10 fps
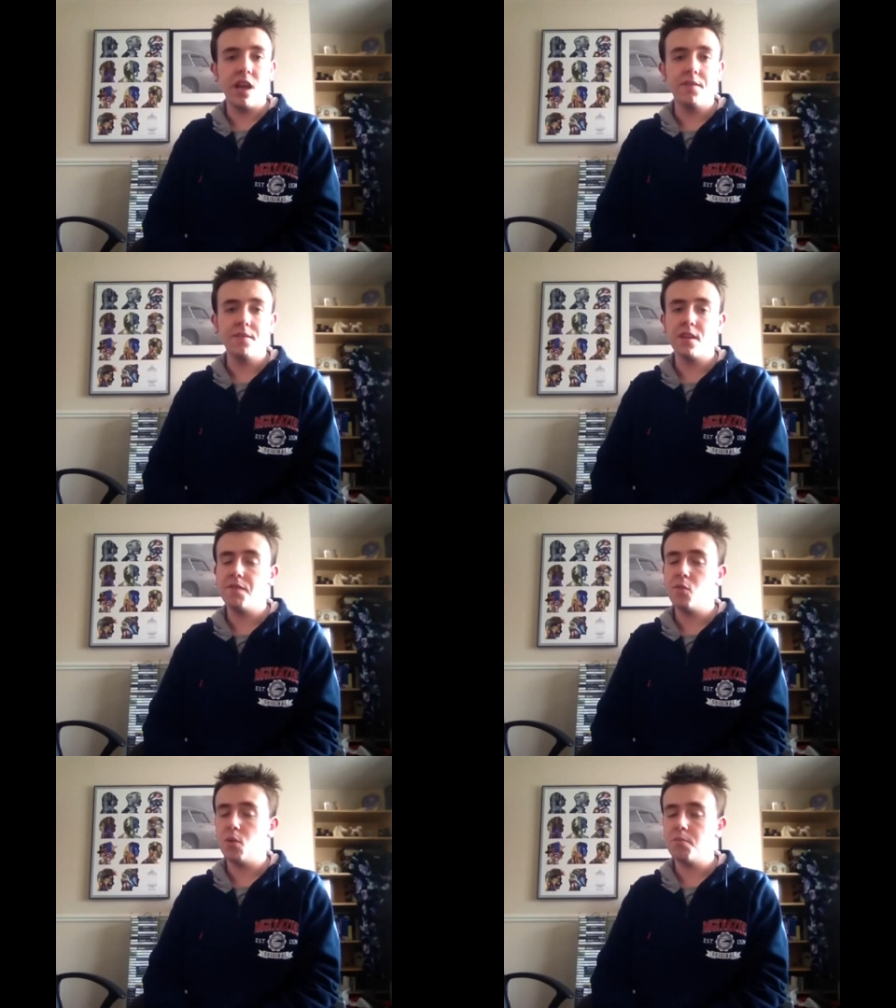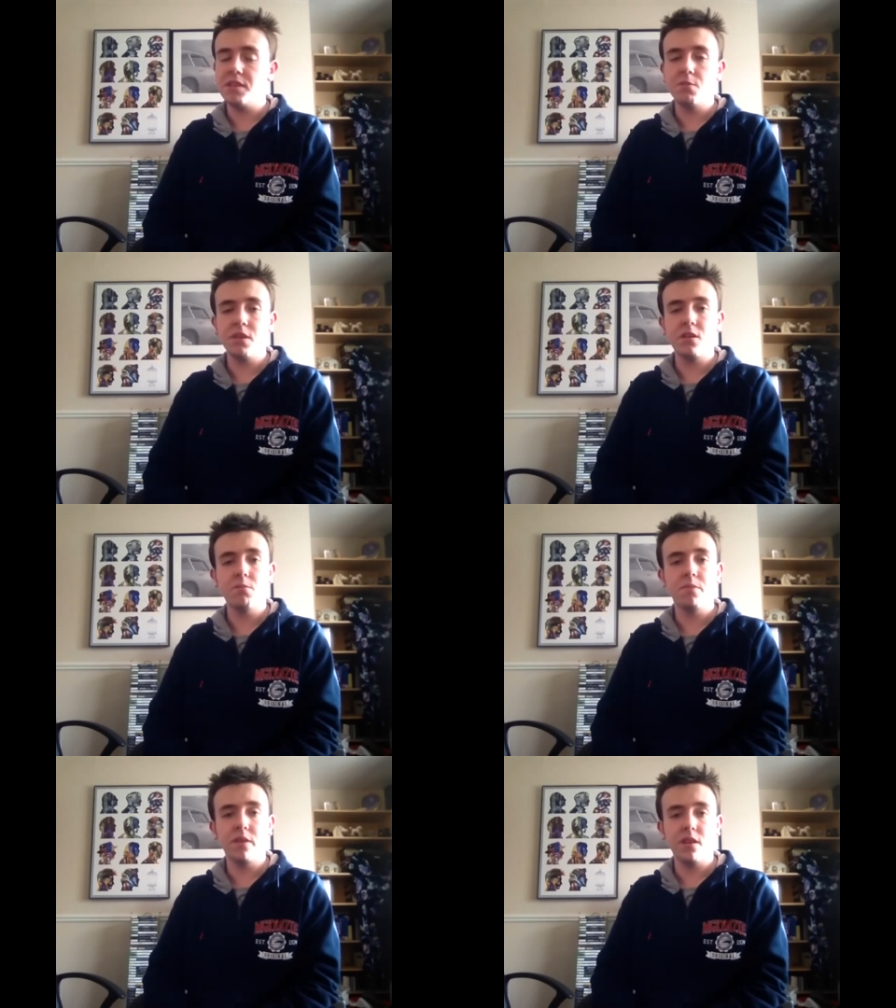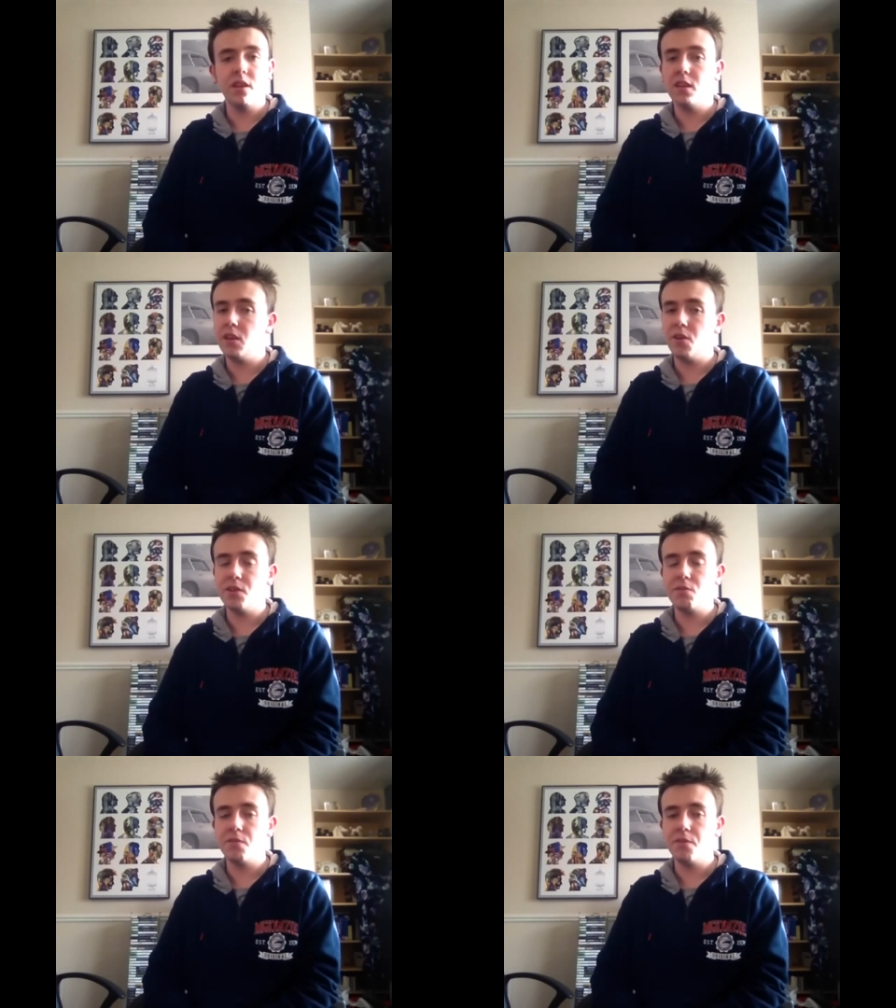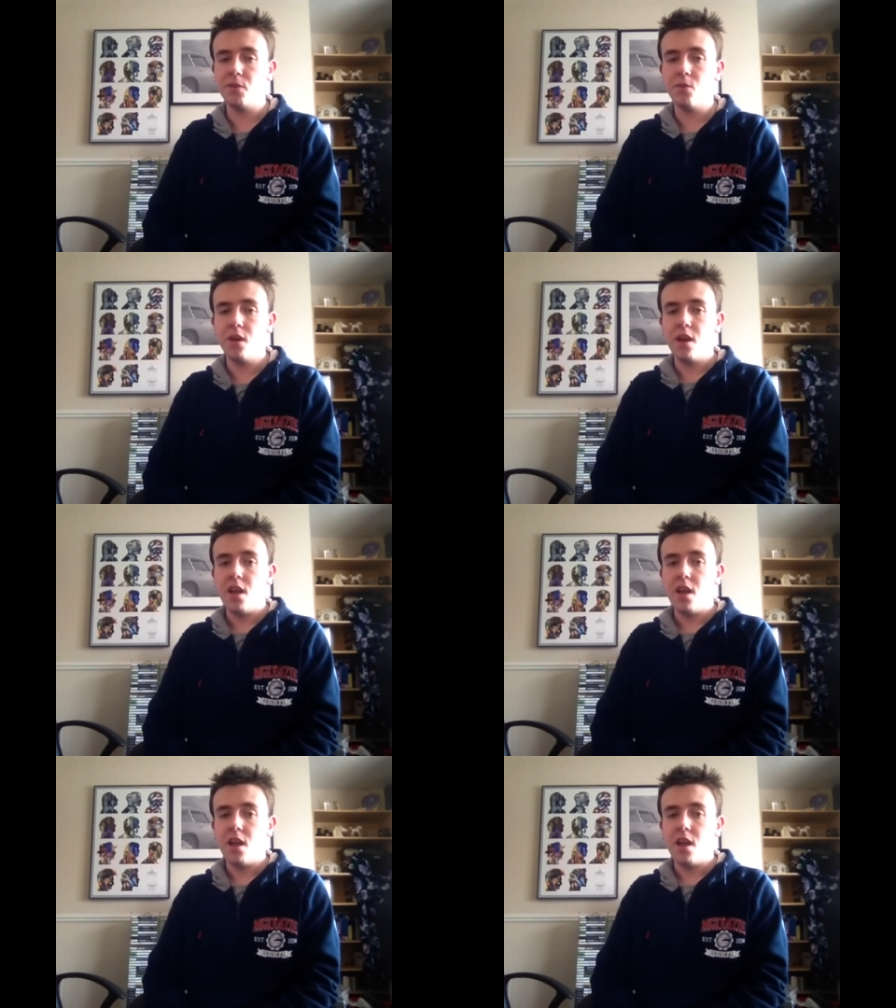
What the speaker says: And if you want me to be completely honest with you,